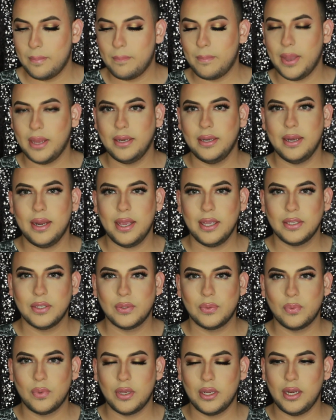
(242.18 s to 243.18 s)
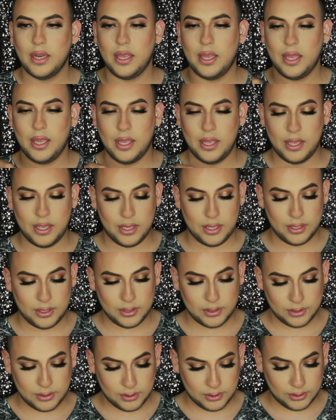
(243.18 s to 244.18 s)
My next one
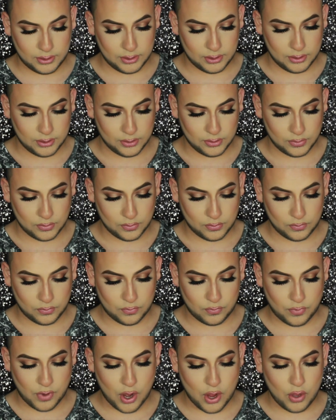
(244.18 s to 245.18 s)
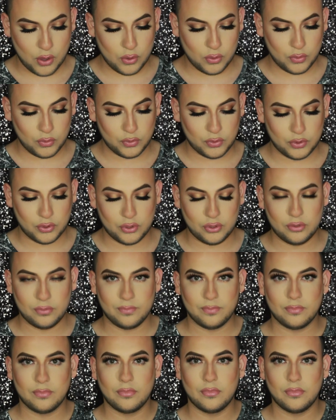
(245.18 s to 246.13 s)
is rose.